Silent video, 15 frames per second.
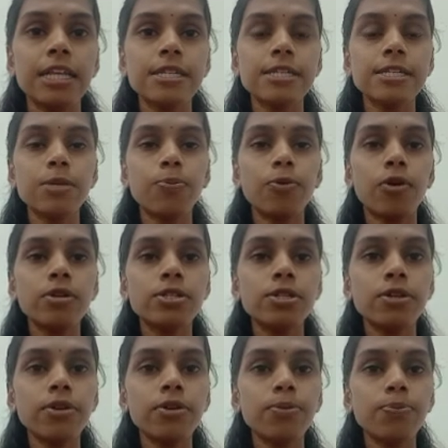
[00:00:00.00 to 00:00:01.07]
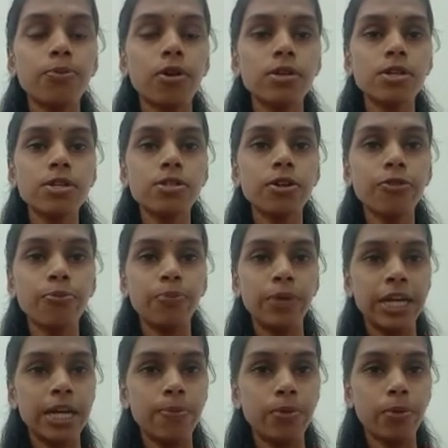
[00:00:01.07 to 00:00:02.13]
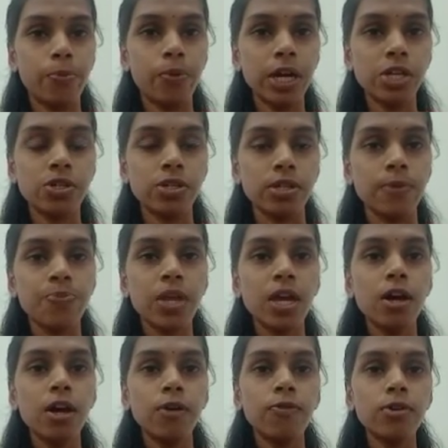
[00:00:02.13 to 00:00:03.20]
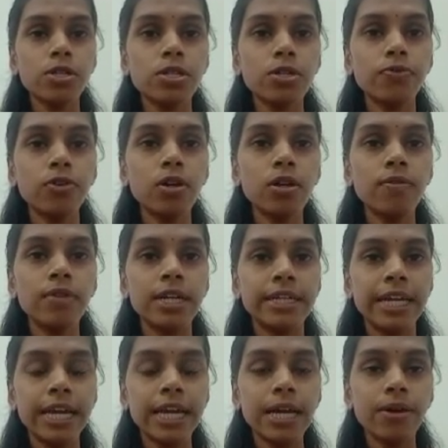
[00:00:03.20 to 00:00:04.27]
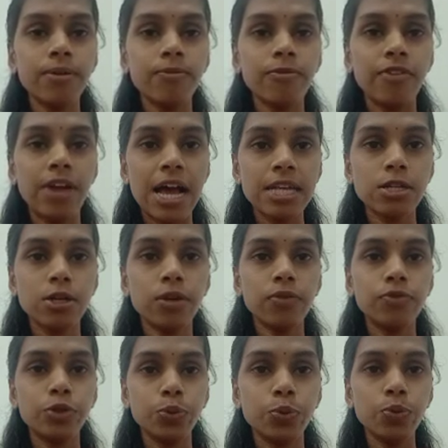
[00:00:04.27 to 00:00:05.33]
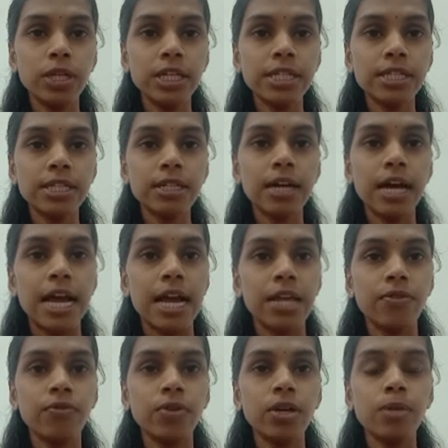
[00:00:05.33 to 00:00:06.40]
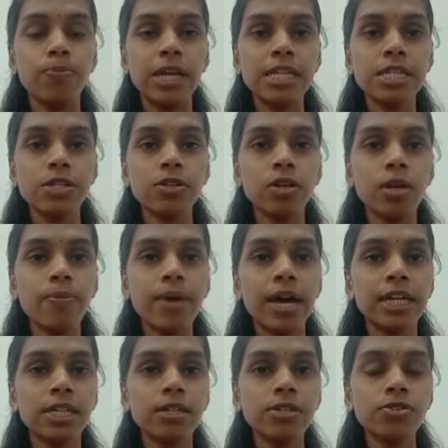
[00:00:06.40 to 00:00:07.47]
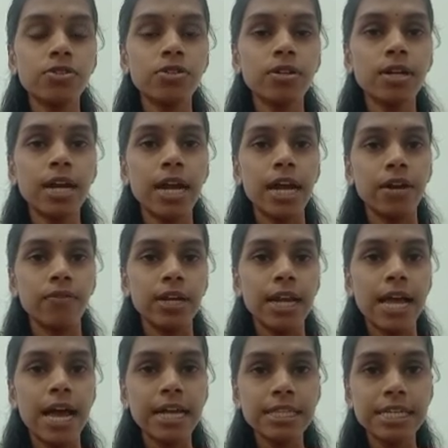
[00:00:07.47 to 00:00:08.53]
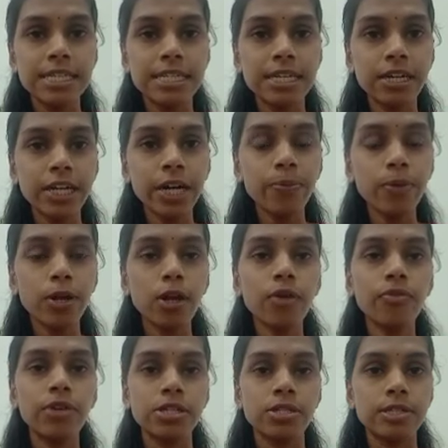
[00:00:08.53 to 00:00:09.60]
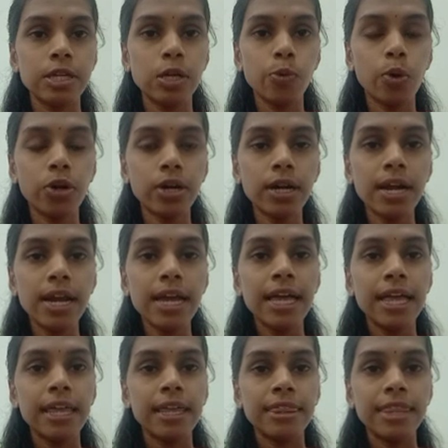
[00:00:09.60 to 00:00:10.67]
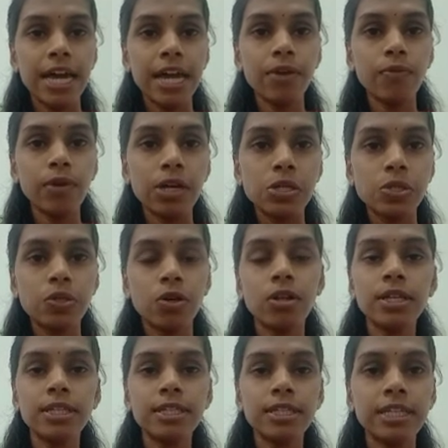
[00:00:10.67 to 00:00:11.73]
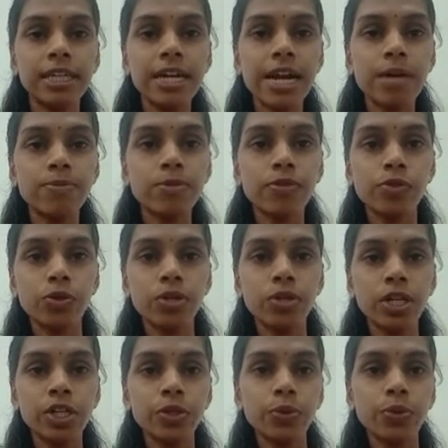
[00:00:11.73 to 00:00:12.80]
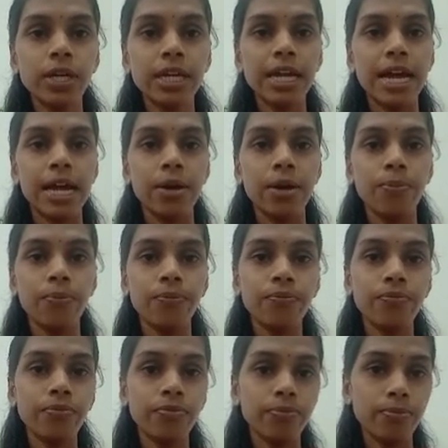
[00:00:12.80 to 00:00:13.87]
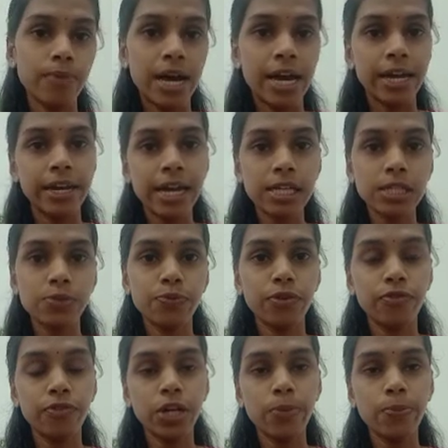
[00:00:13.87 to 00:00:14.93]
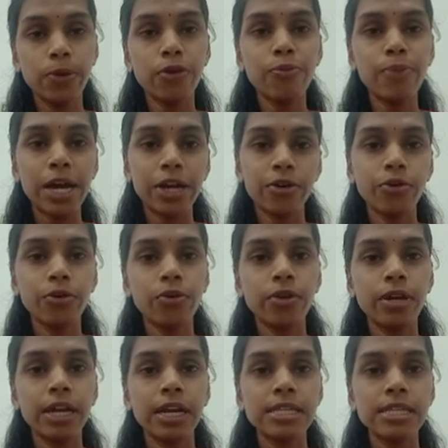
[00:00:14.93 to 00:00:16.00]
is the process of media preparation. First of all, we'll take a flask of 2 liter and we'll place it on a magnetic stirrer and we'll add 600 ml of distilled water. Then we dissolve the 30 grams of sugar into it and by next 50 ml of macronutrients